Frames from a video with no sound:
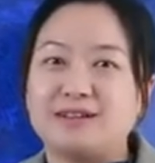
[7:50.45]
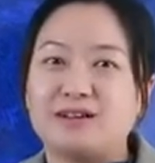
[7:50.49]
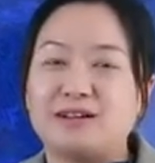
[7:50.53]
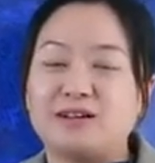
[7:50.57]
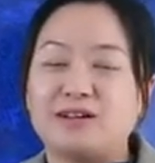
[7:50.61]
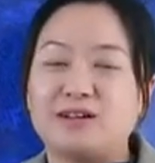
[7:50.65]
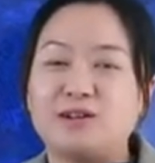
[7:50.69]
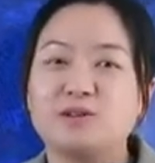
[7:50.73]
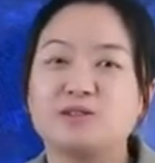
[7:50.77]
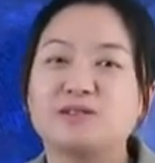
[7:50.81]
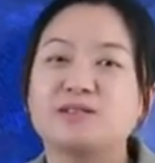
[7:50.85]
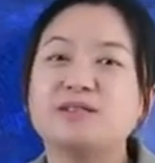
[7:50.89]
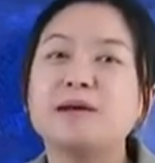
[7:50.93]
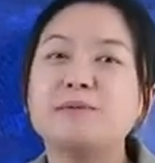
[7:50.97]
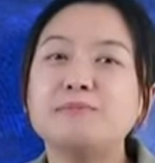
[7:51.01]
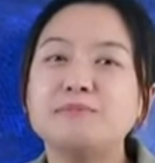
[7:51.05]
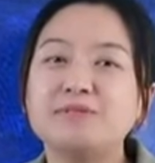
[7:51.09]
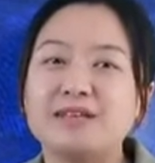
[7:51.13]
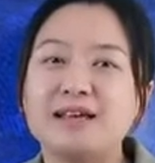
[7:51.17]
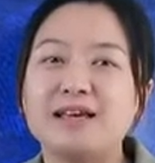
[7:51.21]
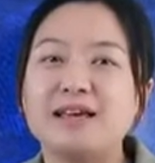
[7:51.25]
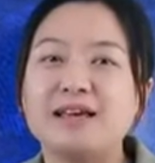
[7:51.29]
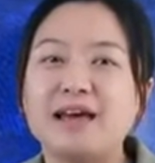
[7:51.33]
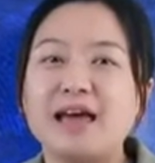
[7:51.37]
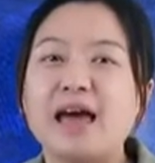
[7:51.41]
or
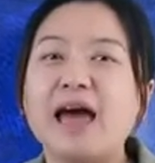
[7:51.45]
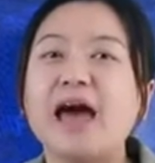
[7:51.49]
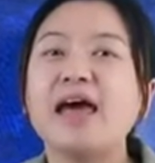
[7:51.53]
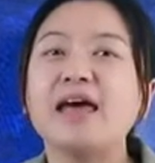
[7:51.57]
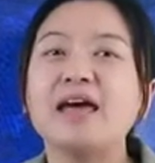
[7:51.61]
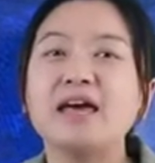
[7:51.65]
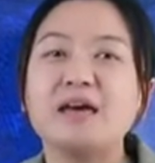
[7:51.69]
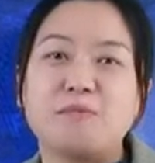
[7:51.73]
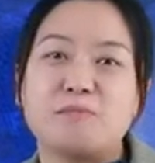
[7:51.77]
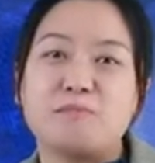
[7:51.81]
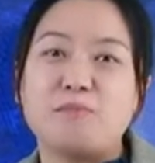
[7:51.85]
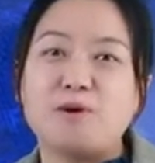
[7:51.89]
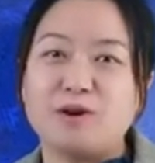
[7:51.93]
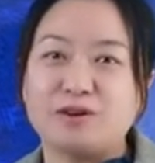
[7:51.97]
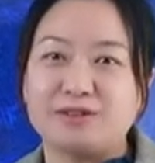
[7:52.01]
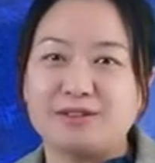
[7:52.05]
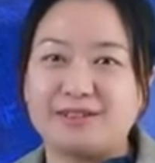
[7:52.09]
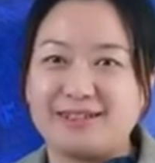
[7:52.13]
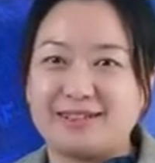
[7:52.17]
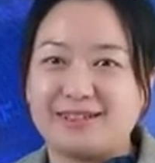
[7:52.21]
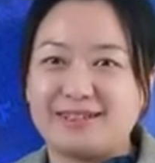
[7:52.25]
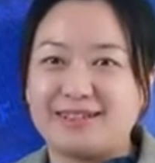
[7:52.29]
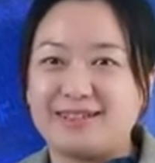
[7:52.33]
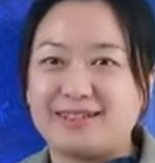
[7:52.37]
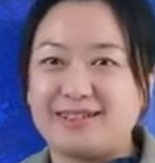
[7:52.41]
something
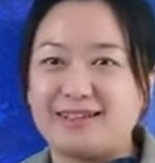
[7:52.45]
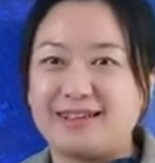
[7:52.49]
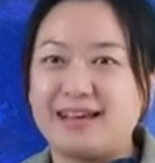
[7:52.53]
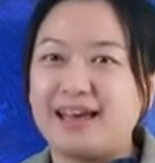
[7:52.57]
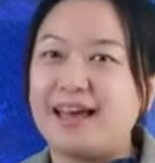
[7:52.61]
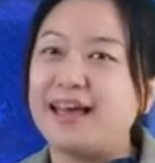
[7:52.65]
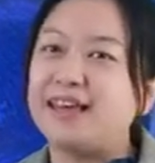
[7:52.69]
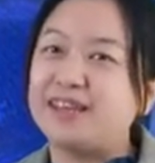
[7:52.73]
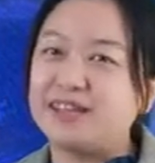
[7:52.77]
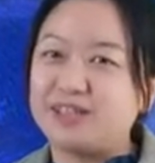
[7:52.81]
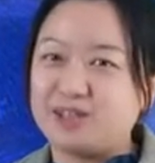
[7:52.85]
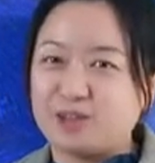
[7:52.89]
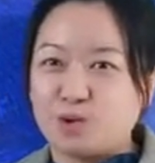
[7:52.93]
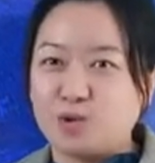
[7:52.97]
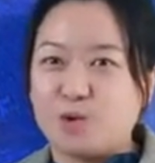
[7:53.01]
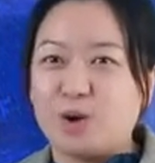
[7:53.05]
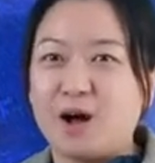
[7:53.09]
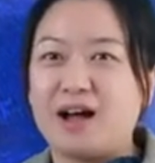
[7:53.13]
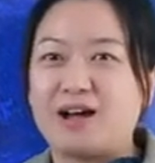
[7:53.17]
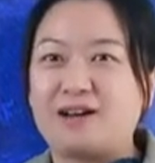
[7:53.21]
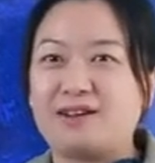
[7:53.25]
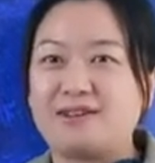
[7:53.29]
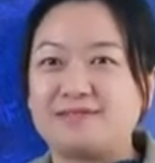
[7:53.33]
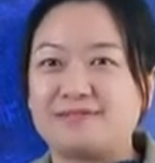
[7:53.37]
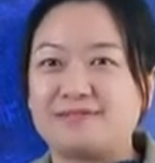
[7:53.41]
unimportant, and so on.